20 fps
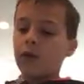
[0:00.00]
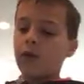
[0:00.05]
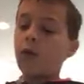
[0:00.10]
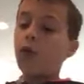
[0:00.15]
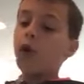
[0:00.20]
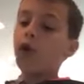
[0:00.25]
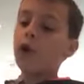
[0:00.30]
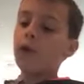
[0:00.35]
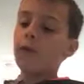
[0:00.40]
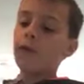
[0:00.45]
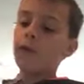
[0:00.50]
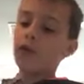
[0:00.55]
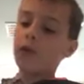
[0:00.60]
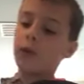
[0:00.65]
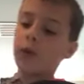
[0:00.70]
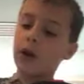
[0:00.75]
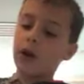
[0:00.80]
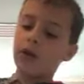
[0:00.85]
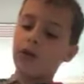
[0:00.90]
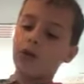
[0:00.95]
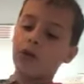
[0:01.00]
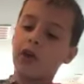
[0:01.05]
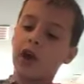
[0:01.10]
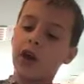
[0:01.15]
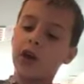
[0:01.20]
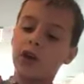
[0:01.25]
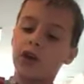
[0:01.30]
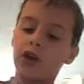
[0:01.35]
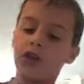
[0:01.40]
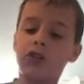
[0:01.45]
Or if you don't want to do
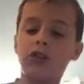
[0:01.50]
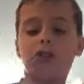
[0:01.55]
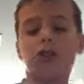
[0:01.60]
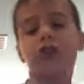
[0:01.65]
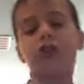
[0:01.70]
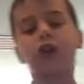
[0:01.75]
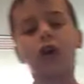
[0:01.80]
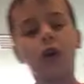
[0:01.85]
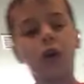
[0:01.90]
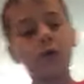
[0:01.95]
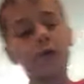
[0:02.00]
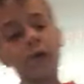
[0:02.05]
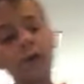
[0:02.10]
that, you could just go